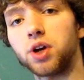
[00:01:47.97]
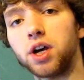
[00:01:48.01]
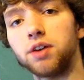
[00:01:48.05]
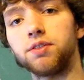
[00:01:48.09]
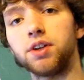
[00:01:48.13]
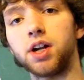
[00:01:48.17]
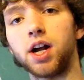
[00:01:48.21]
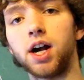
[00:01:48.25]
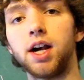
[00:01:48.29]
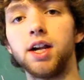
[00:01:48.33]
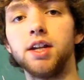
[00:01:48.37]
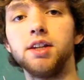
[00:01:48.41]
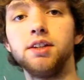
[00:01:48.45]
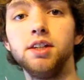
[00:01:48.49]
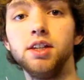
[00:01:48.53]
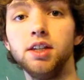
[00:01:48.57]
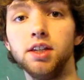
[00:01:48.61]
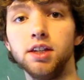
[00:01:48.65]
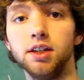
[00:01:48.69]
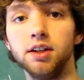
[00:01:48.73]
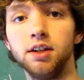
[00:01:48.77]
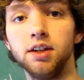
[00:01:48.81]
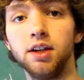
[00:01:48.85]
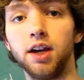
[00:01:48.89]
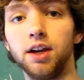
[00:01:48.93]
to have an
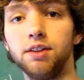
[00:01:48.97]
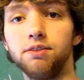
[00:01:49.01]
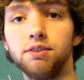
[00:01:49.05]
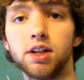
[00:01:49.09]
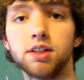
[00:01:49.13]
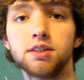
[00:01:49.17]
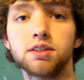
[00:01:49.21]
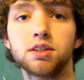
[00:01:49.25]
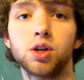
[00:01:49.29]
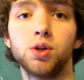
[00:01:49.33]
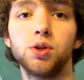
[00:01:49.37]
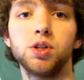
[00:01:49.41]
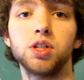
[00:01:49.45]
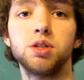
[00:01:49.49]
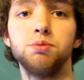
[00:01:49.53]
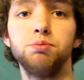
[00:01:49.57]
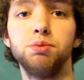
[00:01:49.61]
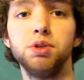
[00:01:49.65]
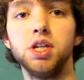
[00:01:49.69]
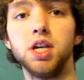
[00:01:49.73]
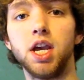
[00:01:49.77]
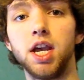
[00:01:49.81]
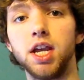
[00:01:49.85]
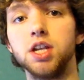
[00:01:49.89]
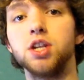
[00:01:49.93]
ID, and that's going to
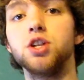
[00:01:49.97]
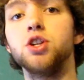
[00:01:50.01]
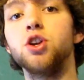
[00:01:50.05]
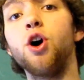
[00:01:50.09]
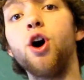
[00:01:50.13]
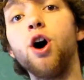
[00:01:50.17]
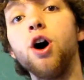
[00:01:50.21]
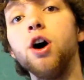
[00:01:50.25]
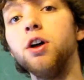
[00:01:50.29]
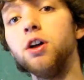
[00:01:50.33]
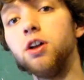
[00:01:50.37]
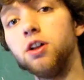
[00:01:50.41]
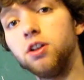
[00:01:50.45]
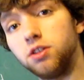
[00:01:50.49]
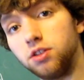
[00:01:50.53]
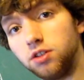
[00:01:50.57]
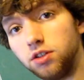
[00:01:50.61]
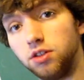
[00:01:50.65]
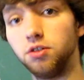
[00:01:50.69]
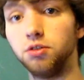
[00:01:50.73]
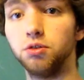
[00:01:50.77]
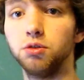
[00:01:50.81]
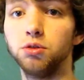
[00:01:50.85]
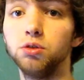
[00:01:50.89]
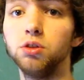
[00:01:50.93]
be a not
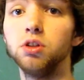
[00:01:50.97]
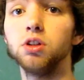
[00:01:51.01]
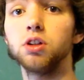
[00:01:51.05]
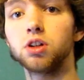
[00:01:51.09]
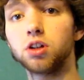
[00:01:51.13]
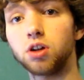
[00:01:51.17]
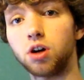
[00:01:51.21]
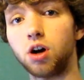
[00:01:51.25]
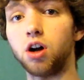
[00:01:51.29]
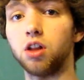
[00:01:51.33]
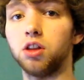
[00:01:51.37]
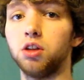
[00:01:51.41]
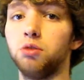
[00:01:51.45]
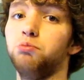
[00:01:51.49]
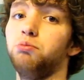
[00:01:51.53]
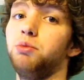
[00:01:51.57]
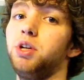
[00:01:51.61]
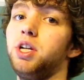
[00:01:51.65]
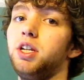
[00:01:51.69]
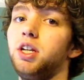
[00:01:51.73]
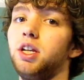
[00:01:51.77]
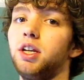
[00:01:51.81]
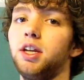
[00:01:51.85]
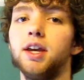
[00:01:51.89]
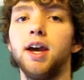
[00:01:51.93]
null column,
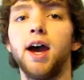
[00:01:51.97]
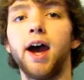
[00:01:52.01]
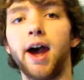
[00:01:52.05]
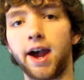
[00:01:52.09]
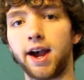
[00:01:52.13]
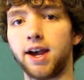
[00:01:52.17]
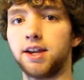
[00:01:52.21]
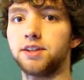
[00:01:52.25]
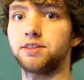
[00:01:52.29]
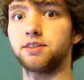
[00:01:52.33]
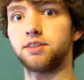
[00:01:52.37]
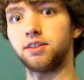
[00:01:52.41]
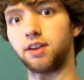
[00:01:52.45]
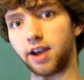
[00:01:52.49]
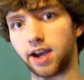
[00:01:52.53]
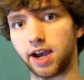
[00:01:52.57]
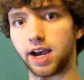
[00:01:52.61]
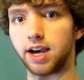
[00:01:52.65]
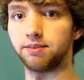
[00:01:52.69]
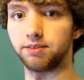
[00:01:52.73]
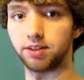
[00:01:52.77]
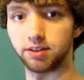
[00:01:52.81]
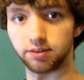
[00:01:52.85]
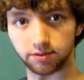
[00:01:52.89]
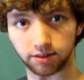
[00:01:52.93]
meaning it has to
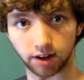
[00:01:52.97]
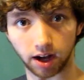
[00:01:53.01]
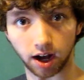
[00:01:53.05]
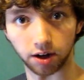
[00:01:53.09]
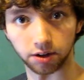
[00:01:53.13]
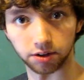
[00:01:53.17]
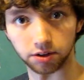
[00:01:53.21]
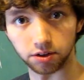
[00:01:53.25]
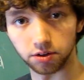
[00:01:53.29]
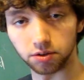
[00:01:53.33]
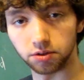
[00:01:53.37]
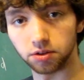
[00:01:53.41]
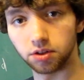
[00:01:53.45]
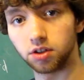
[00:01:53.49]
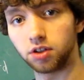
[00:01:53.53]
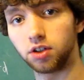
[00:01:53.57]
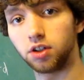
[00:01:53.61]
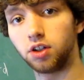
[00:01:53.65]
have a value.